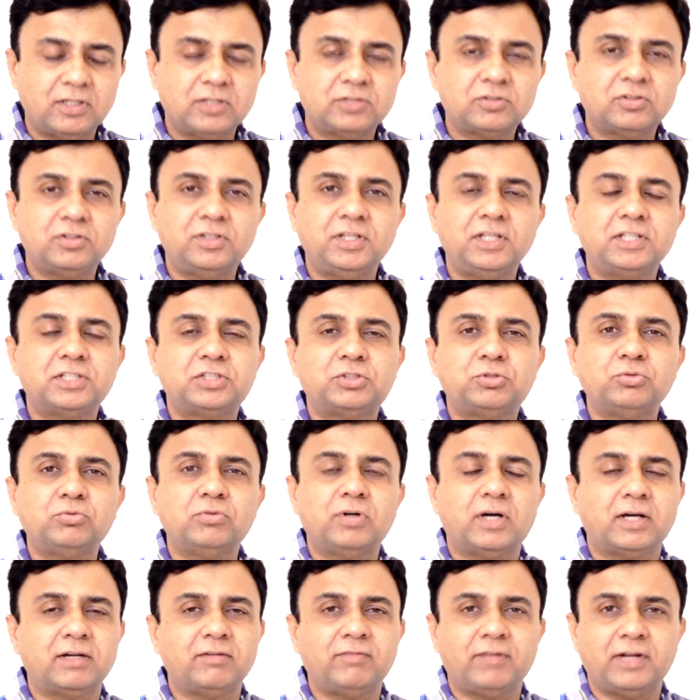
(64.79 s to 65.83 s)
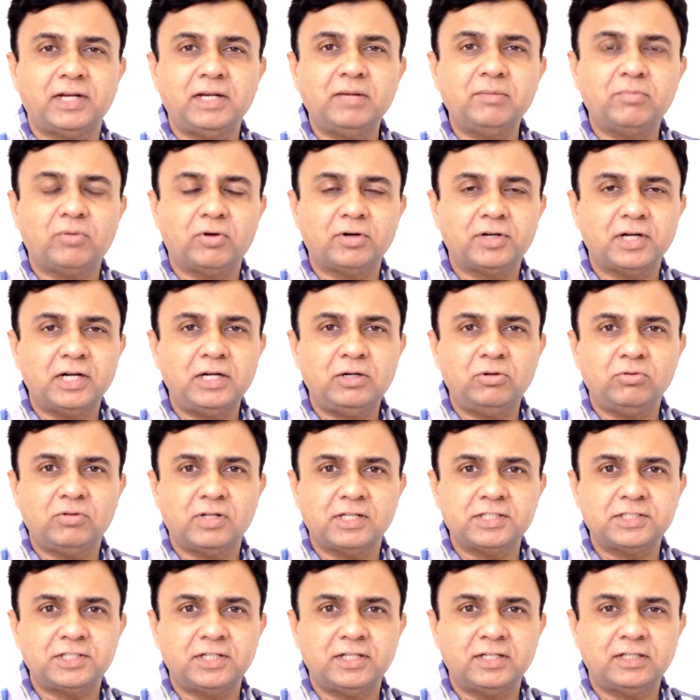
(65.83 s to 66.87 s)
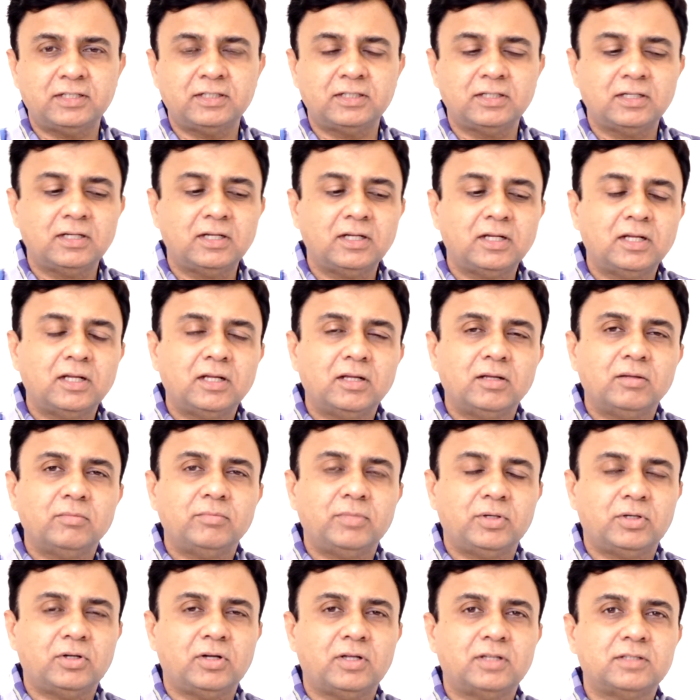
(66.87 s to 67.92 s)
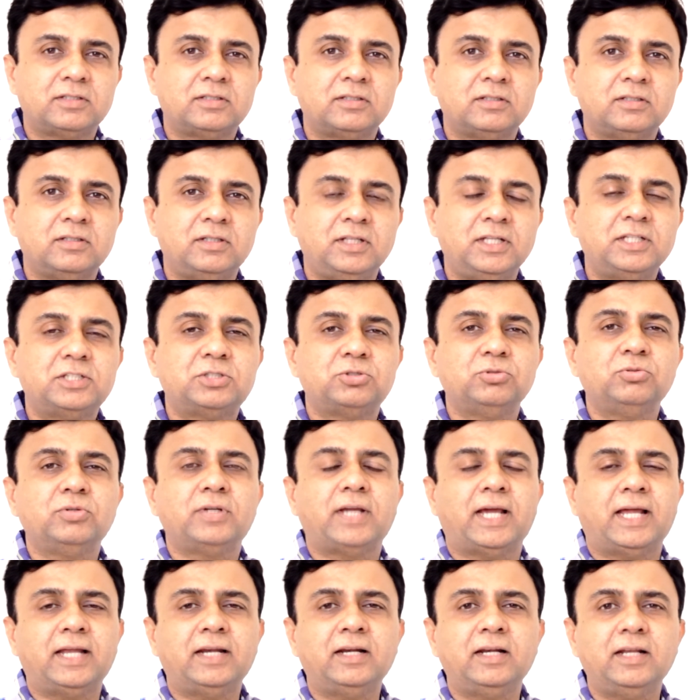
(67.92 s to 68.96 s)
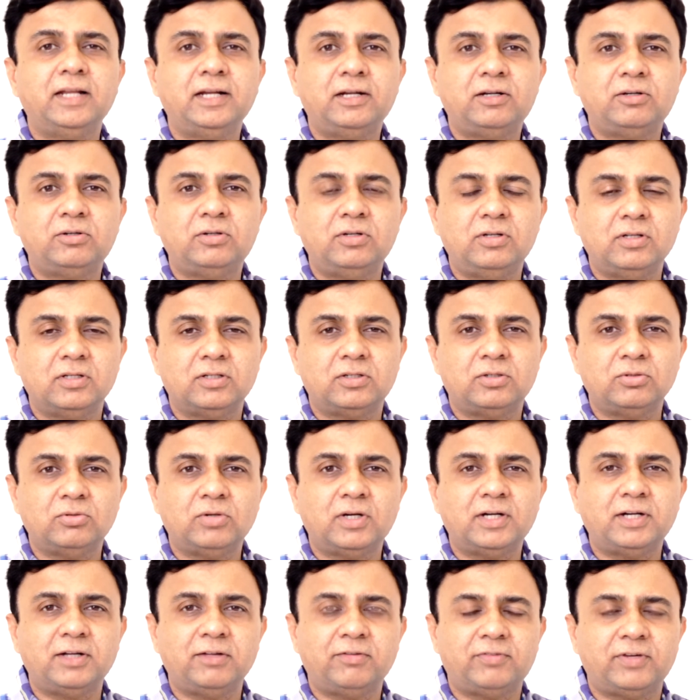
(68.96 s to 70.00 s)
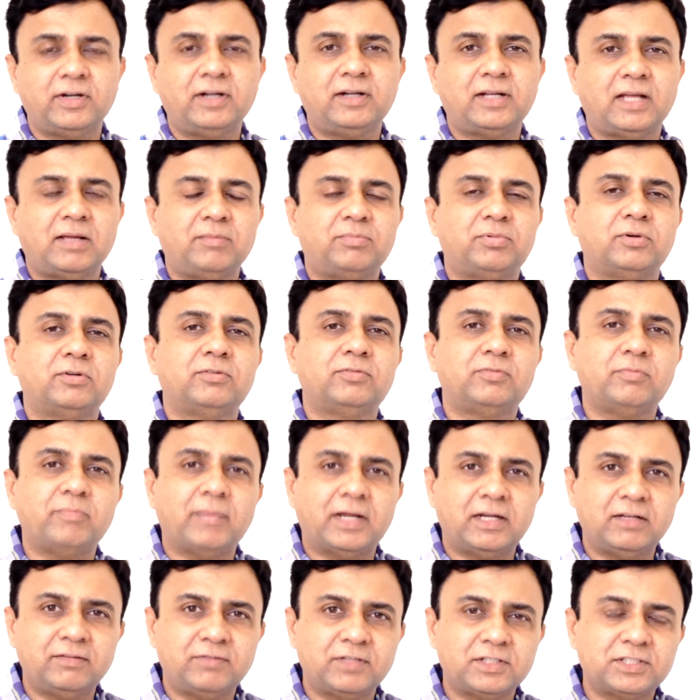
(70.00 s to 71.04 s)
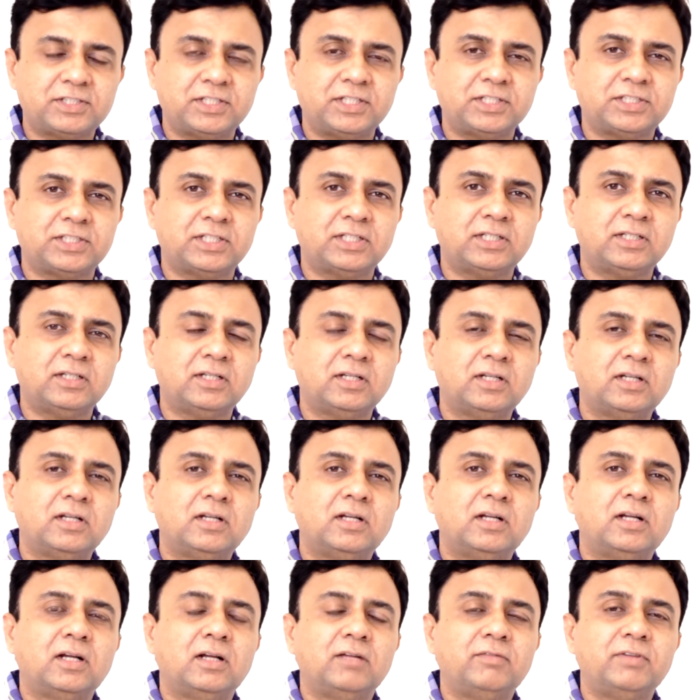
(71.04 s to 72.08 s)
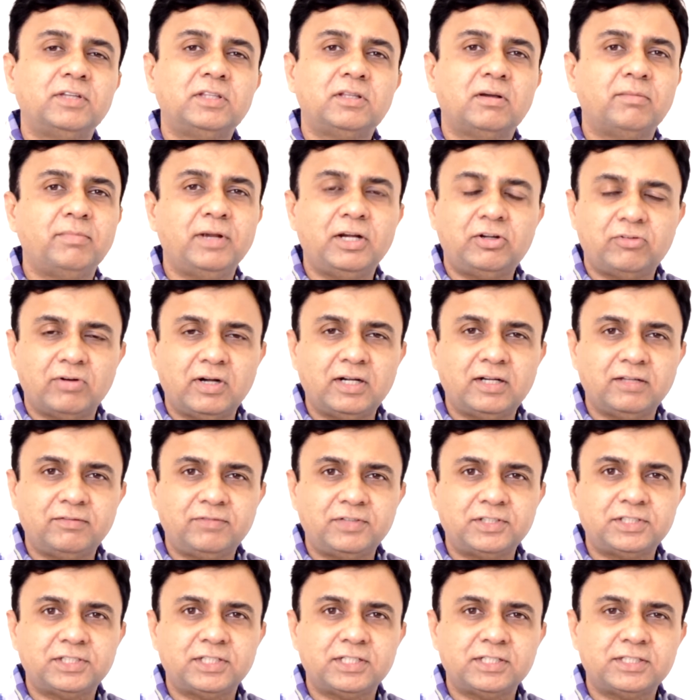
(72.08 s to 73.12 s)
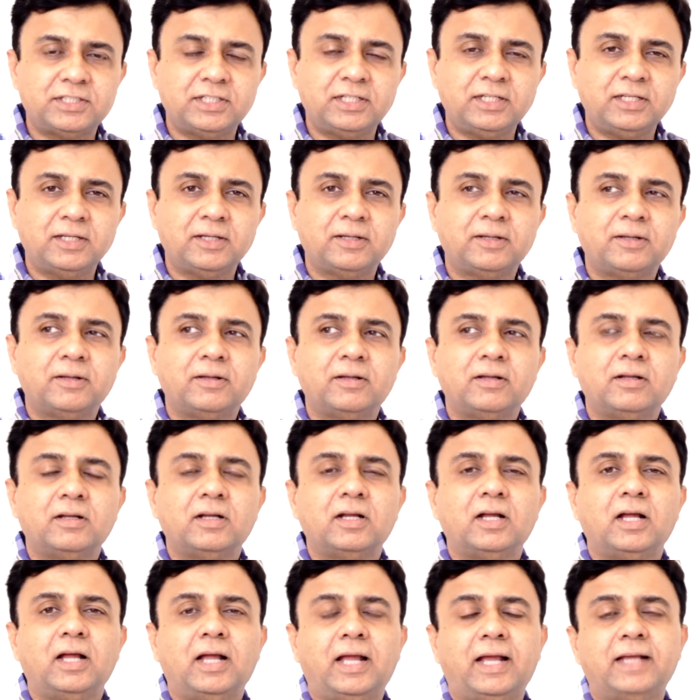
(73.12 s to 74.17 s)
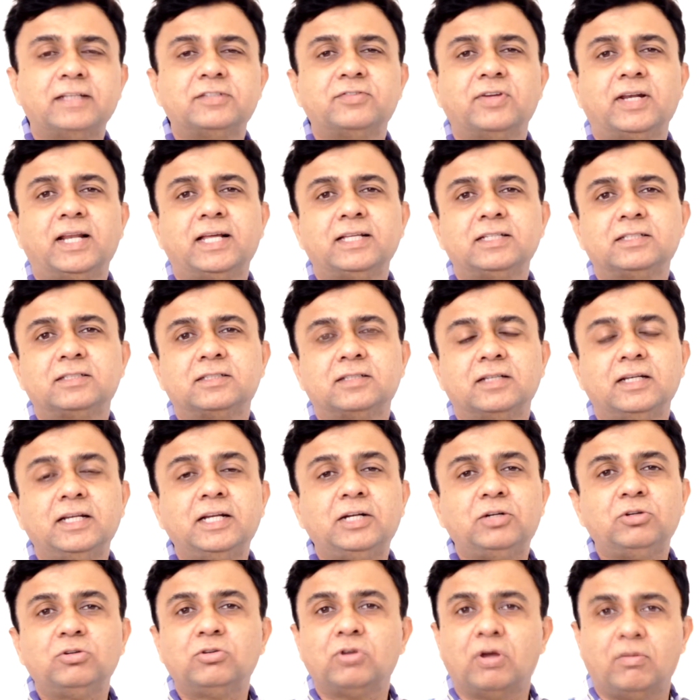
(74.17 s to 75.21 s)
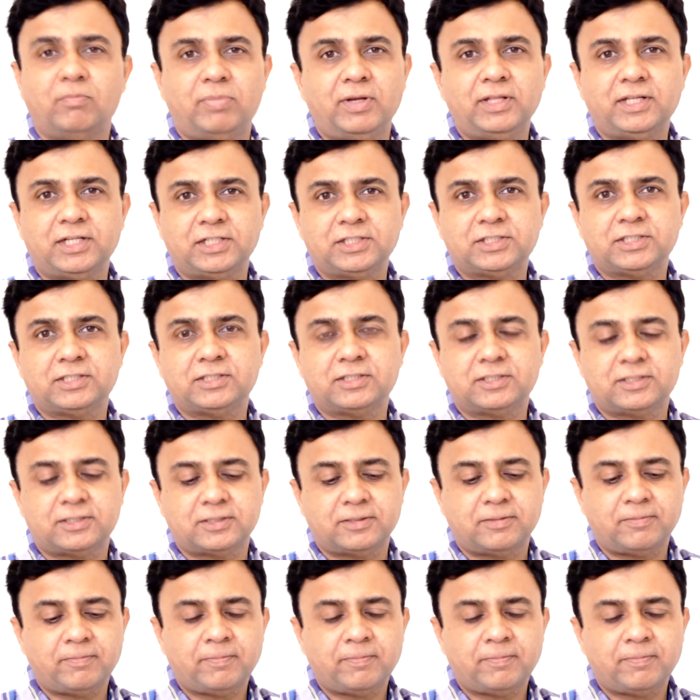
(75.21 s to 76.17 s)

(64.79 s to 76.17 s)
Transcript: So these two are very important to consider because these two can lead to a different type of manifestation with the B12 deficiency as well as lead to complications.